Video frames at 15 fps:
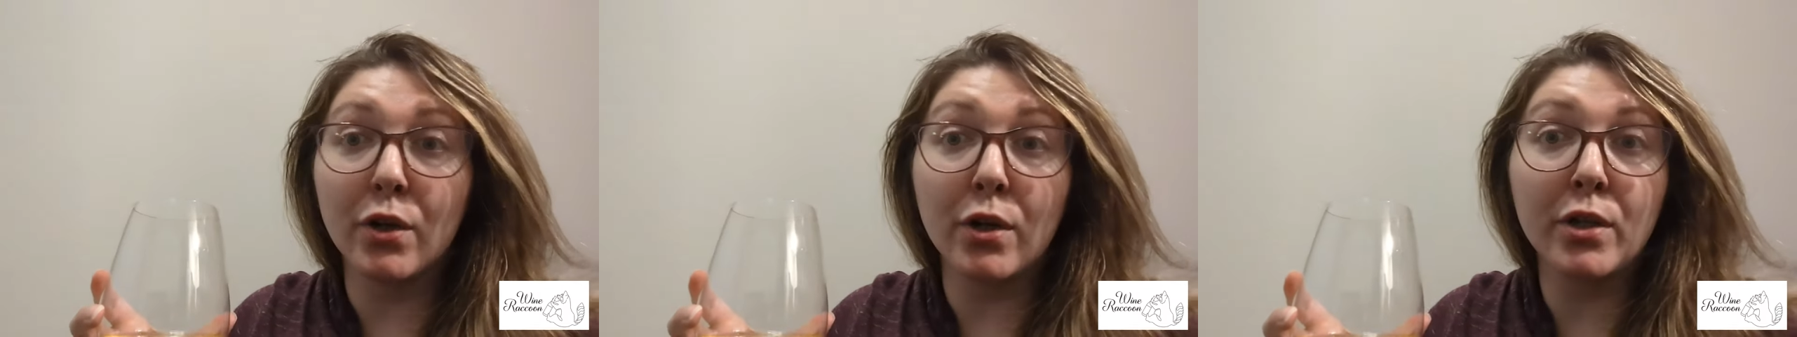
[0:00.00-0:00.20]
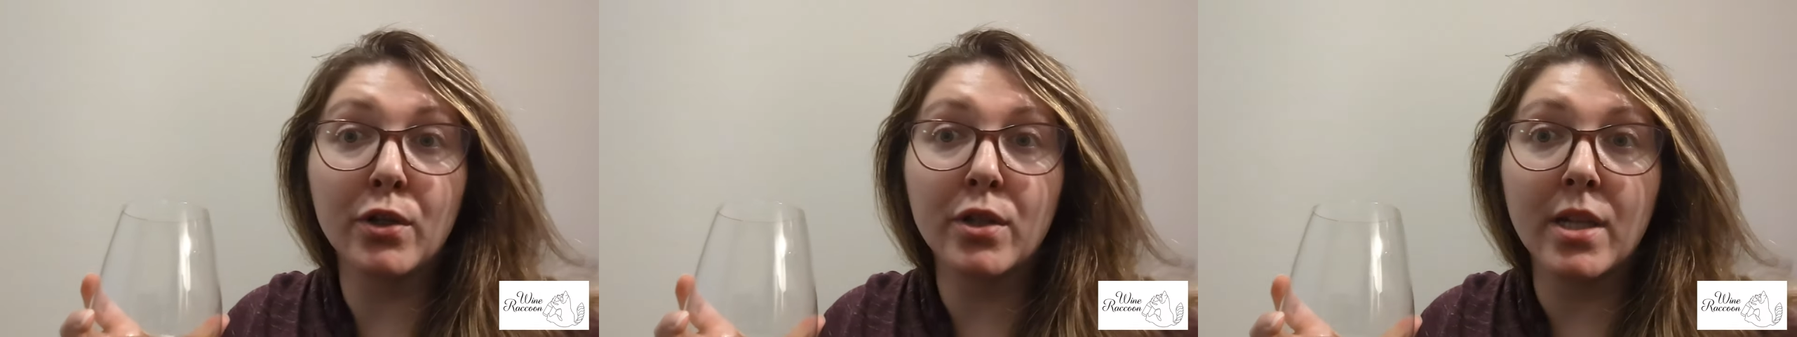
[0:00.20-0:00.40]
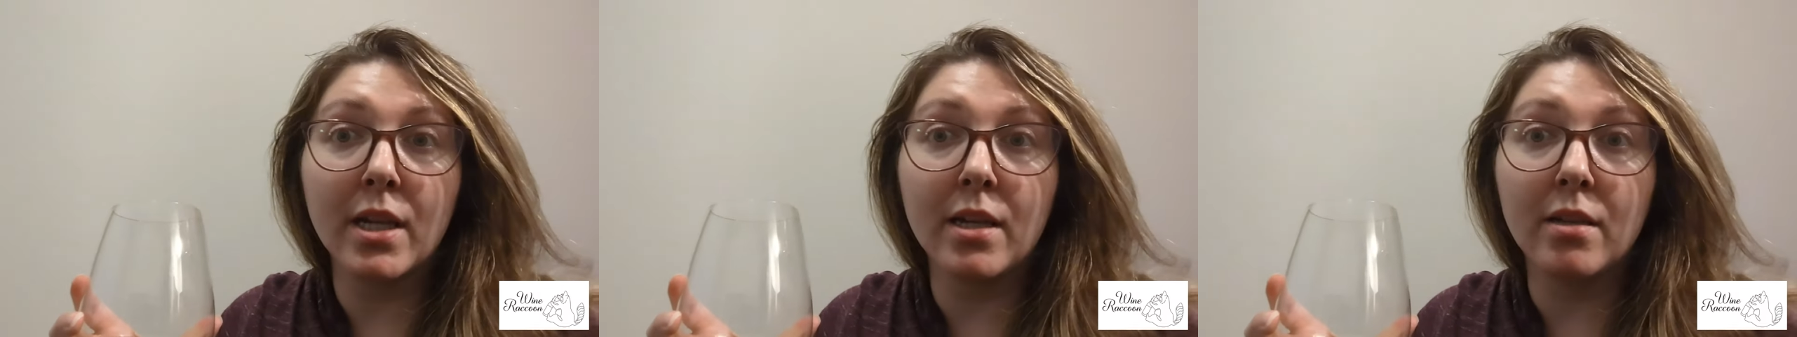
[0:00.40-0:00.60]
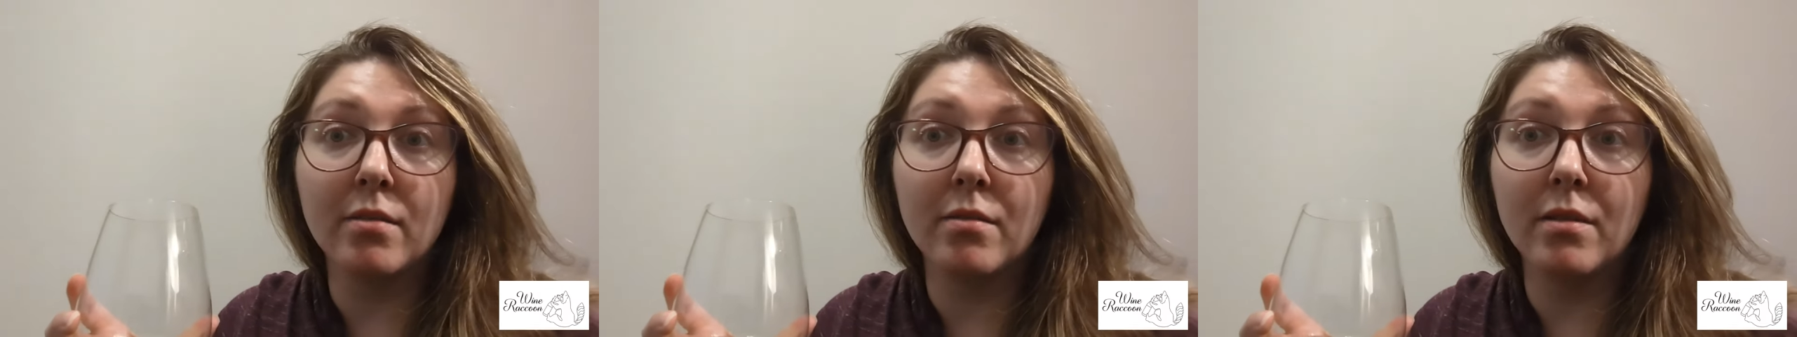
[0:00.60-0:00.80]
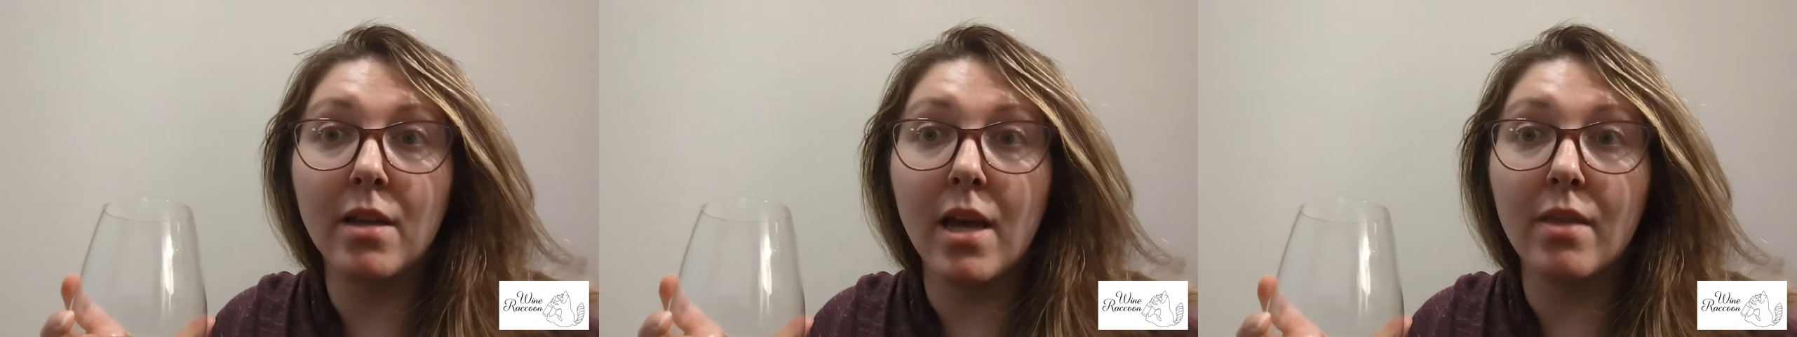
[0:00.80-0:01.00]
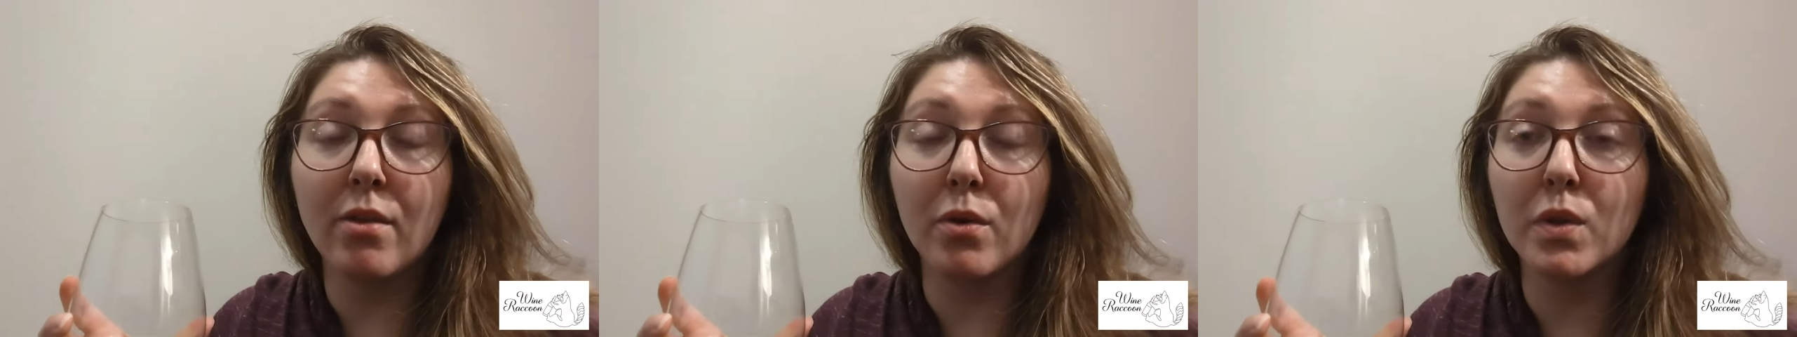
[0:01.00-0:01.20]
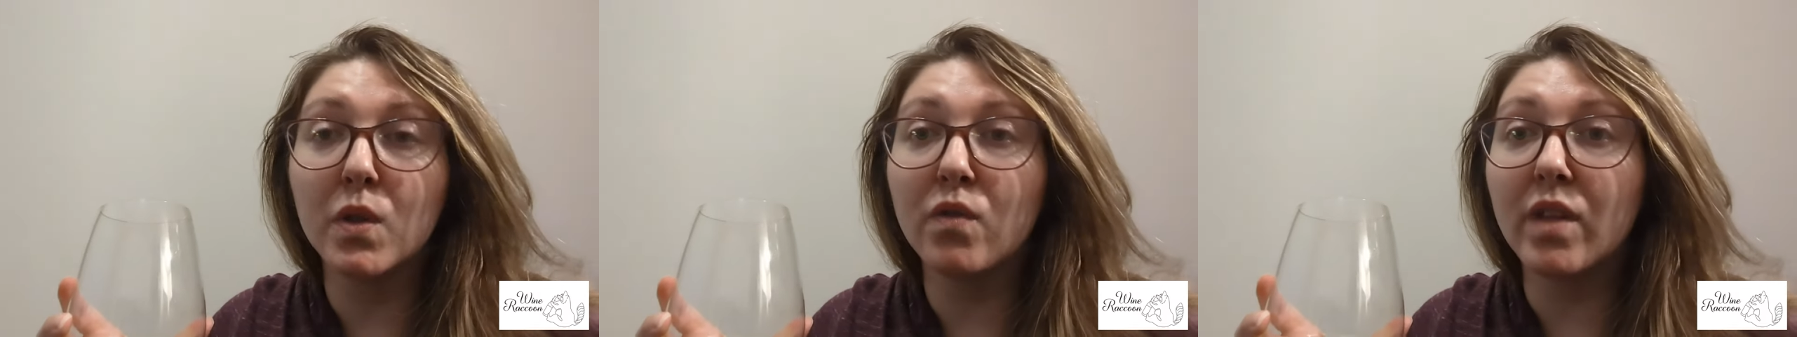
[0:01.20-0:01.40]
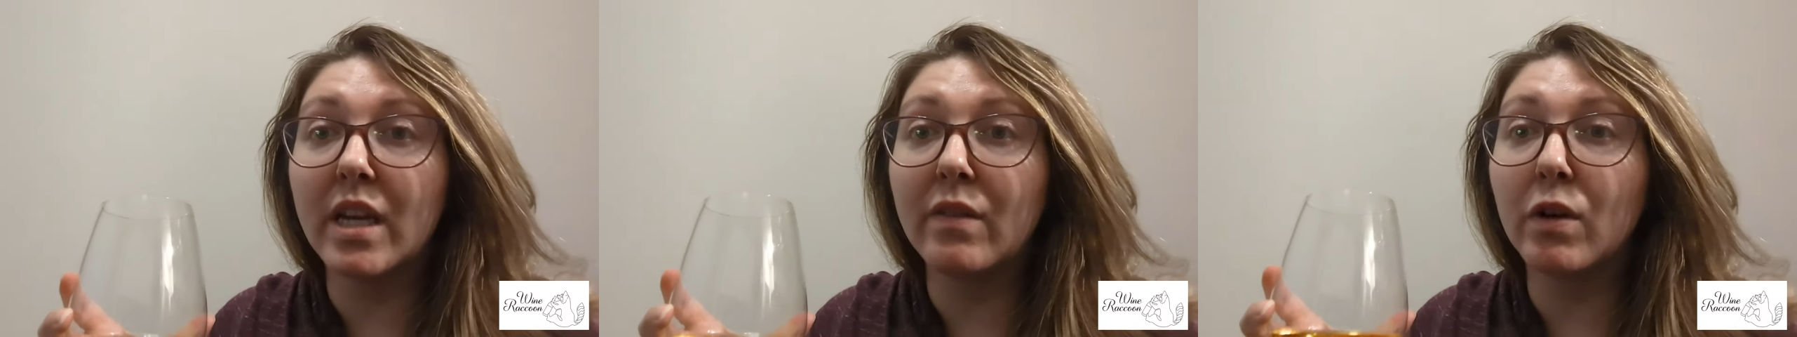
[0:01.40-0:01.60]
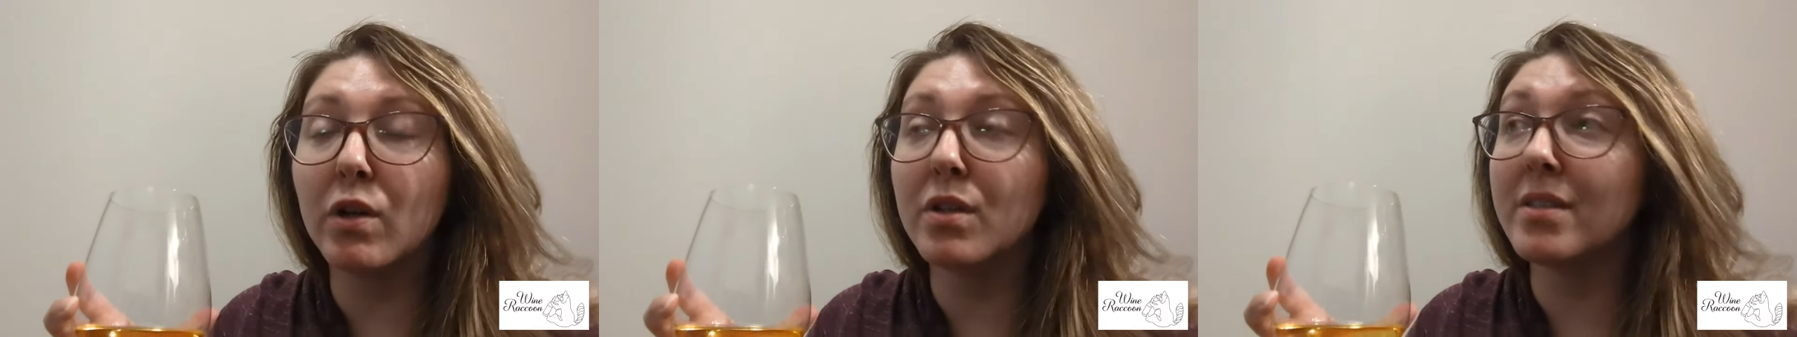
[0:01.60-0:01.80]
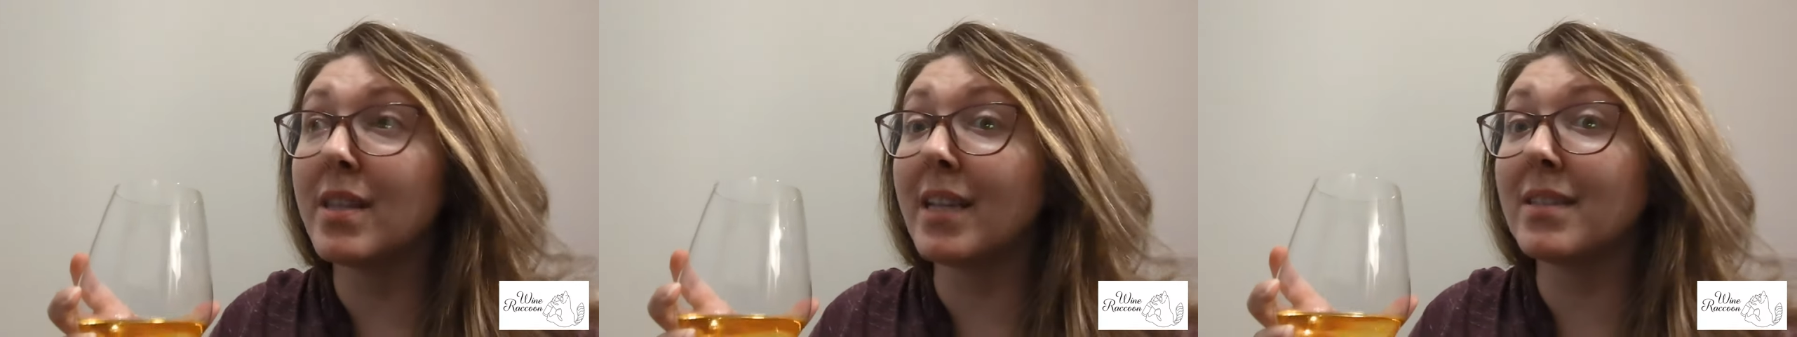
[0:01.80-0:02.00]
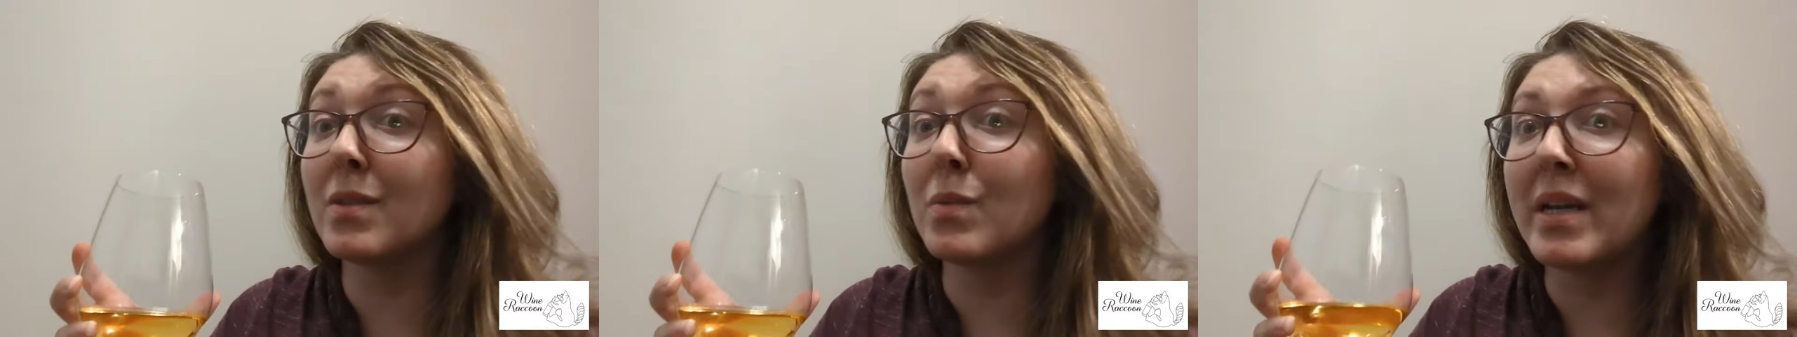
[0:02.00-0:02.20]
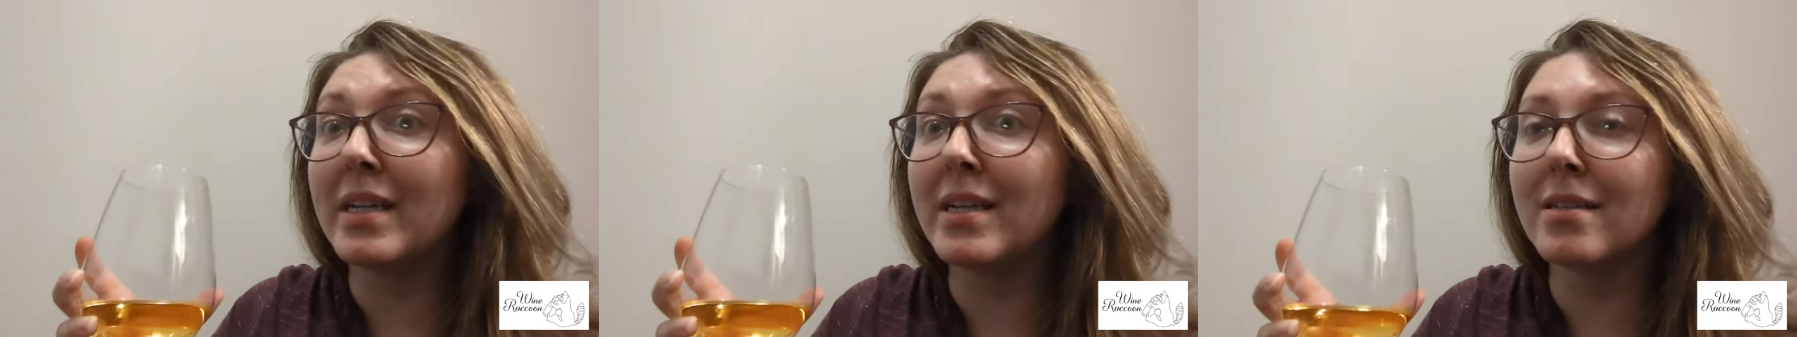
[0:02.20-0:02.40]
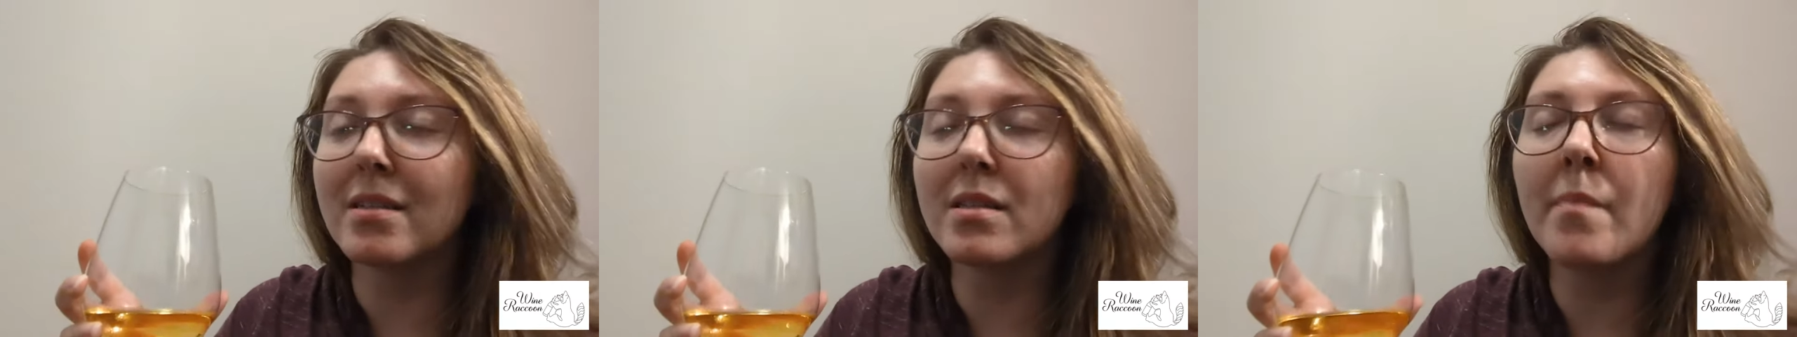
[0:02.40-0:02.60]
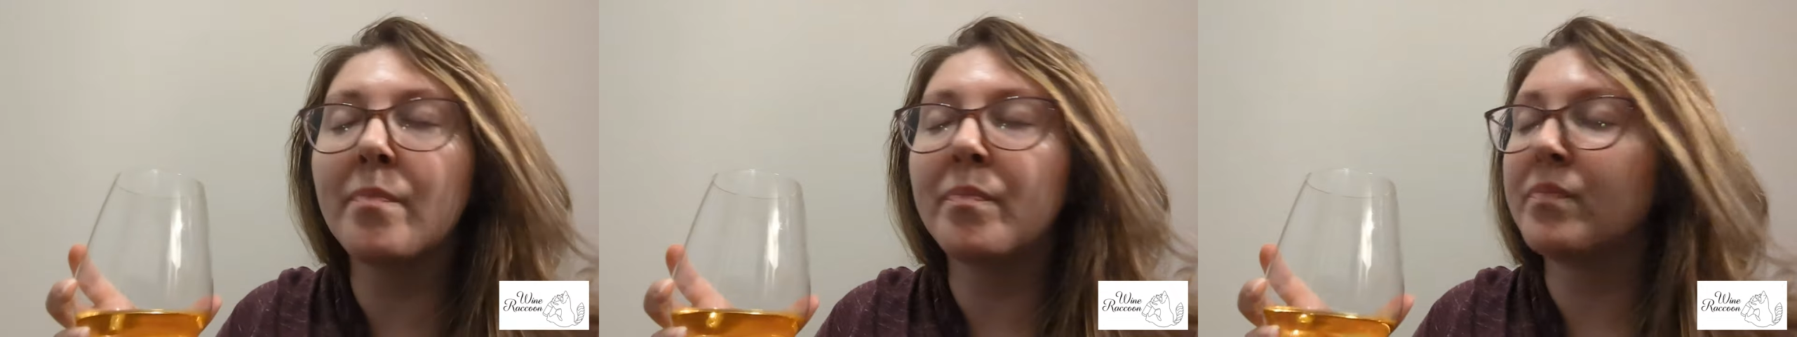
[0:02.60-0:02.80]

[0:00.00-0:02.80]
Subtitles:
you're interested in those flavors, that sweetness,